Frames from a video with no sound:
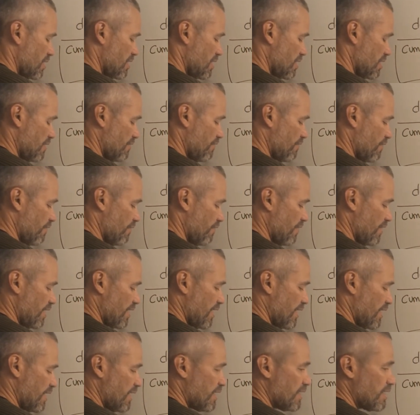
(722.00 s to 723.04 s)
f of
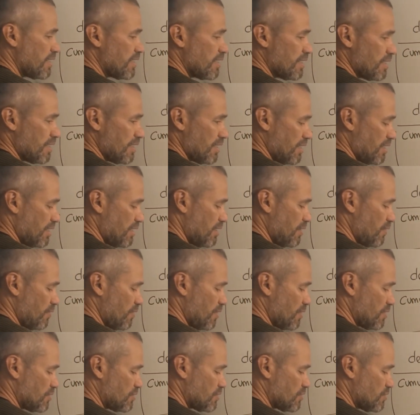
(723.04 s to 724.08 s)
a
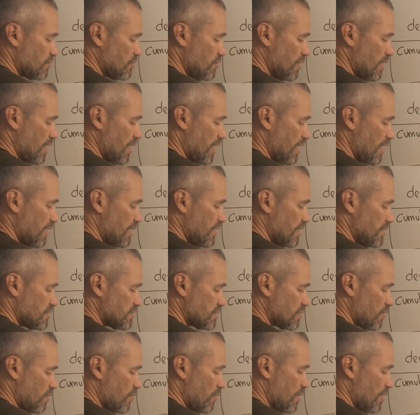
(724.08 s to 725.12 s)
equal to a
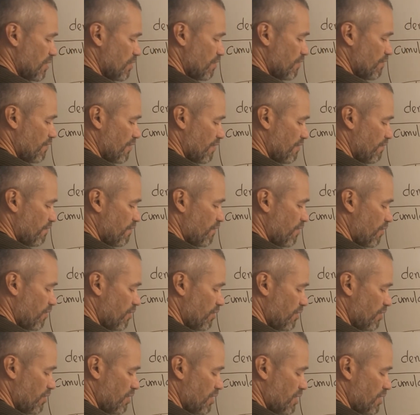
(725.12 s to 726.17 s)
squared over
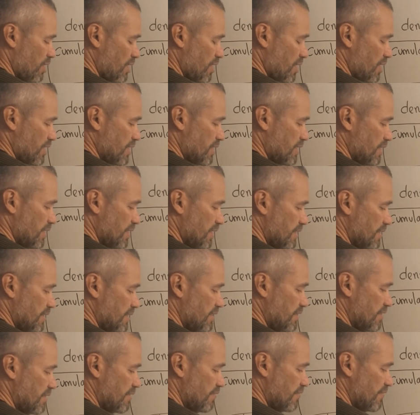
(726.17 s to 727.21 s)
4, then the
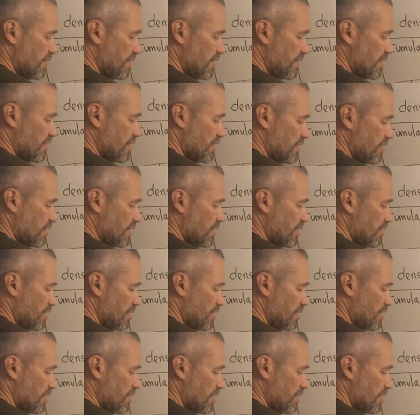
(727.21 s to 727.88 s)
derivative